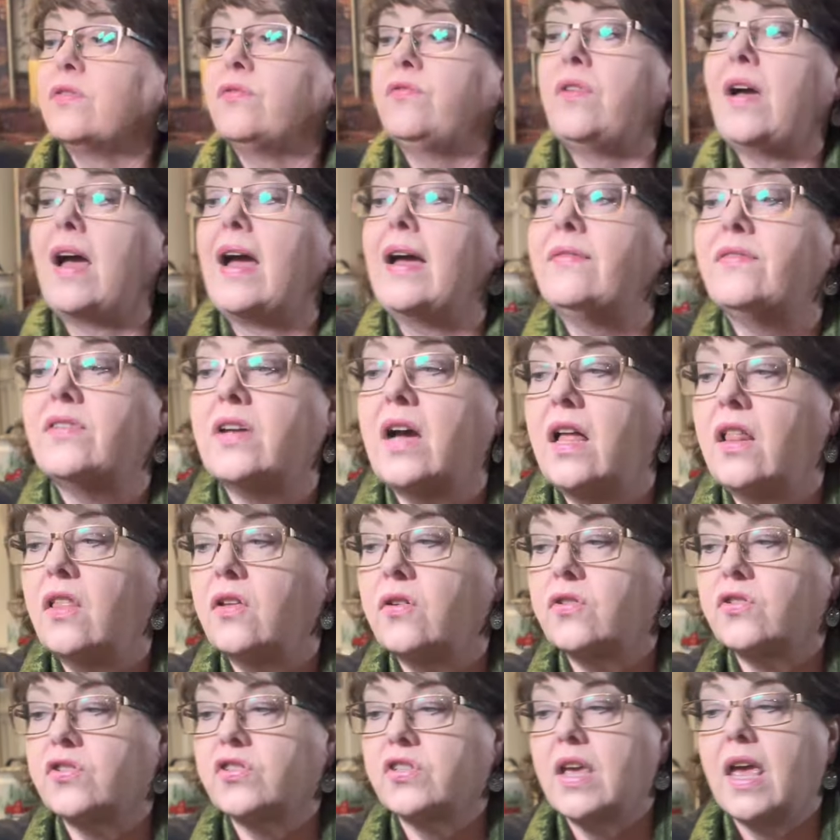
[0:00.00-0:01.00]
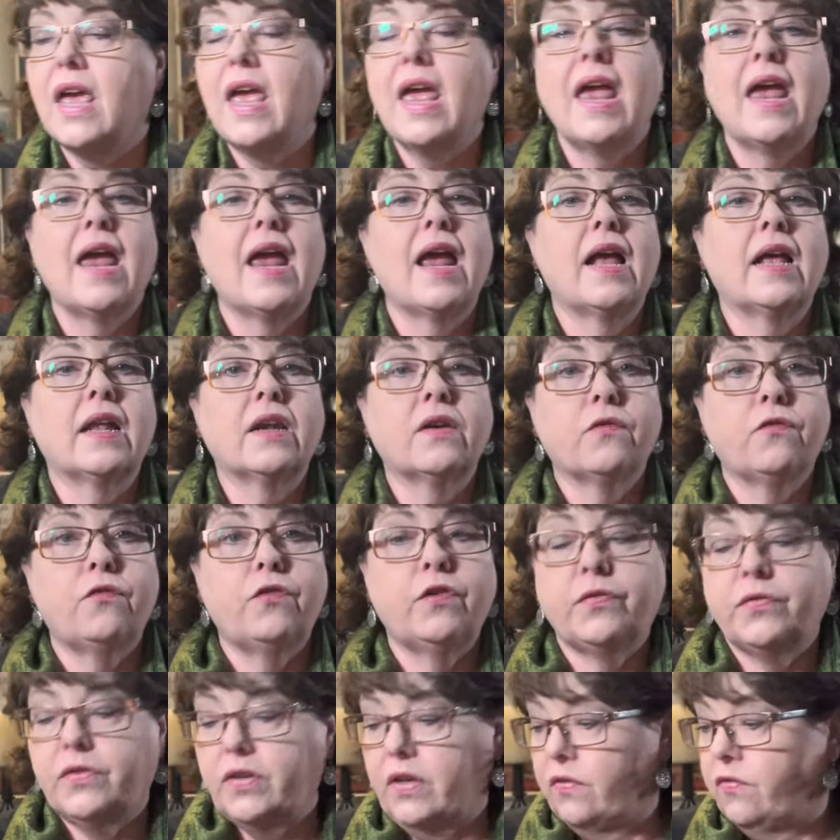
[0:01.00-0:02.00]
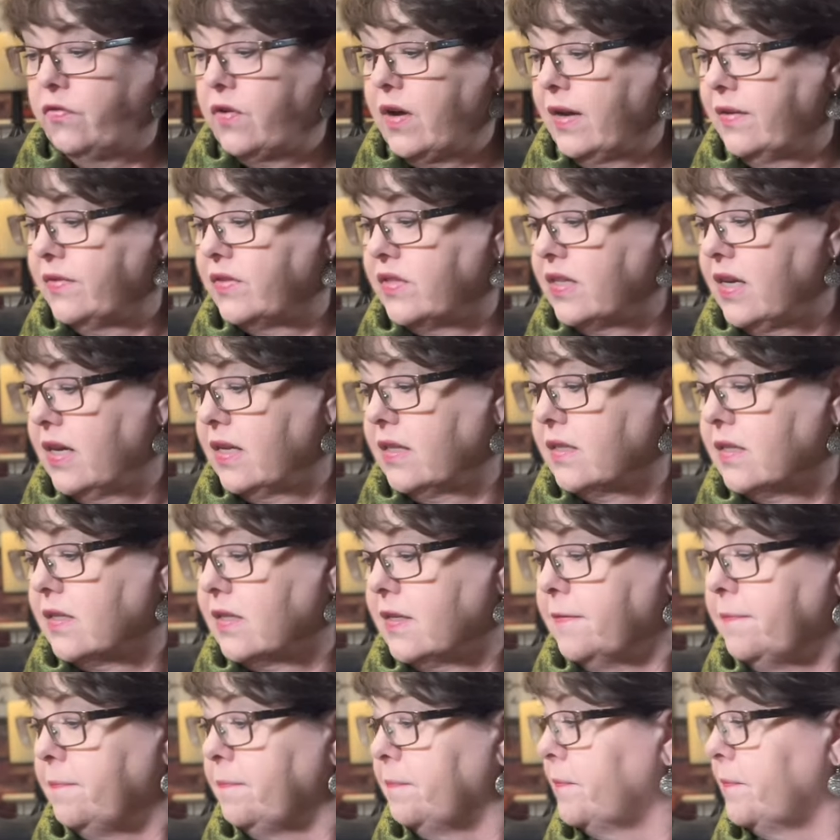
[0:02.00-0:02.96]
$5.55.